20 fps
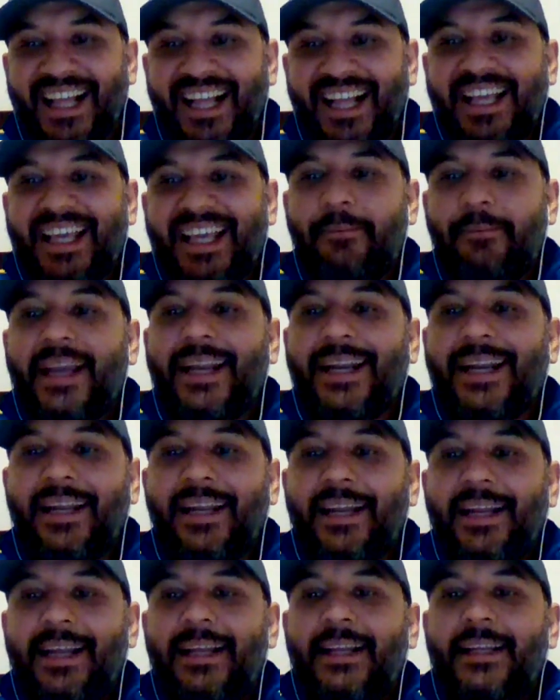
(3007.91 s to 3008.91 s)
he made
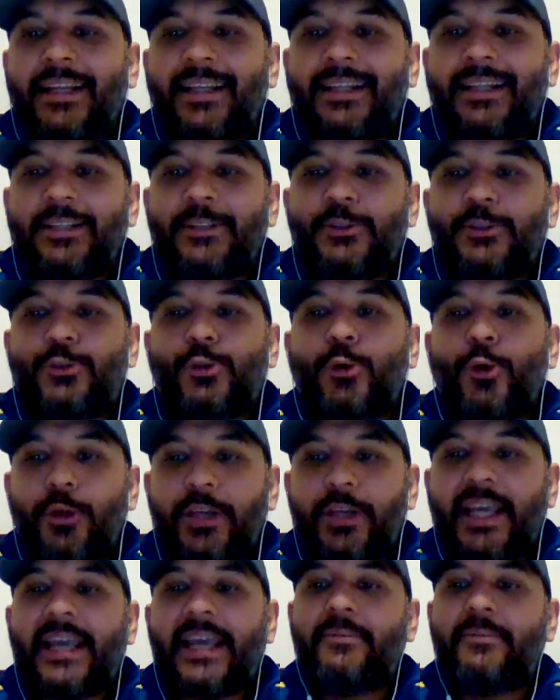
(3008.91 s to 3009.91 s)

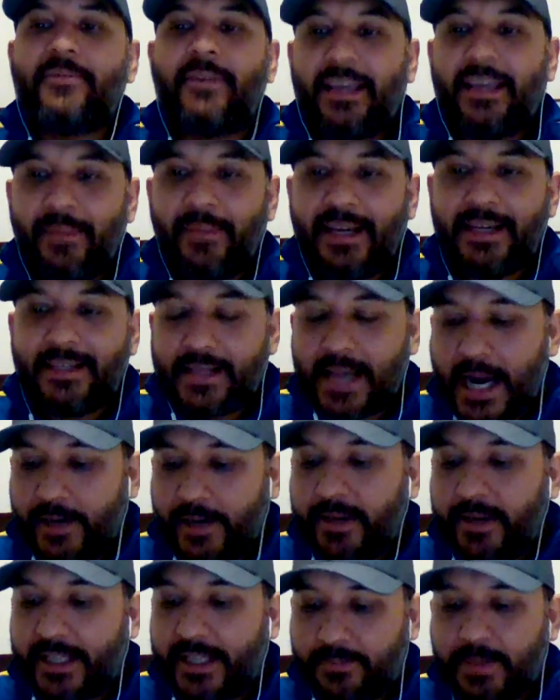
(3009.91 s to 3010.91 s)
2 games where he made
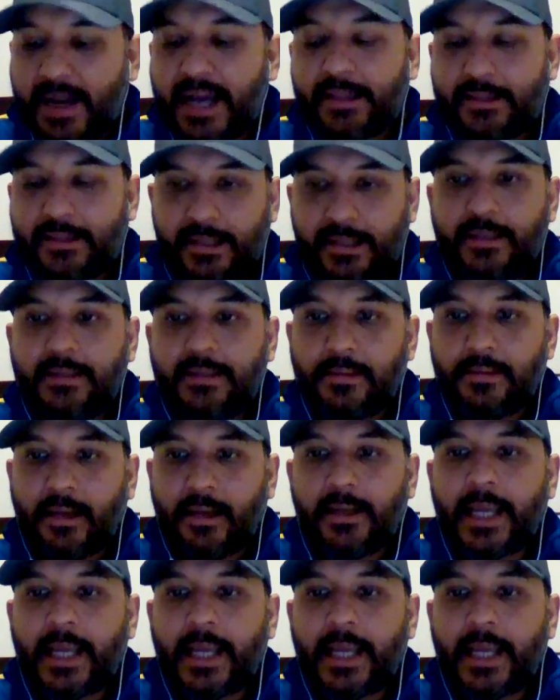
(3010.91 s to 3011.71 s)
sideways passes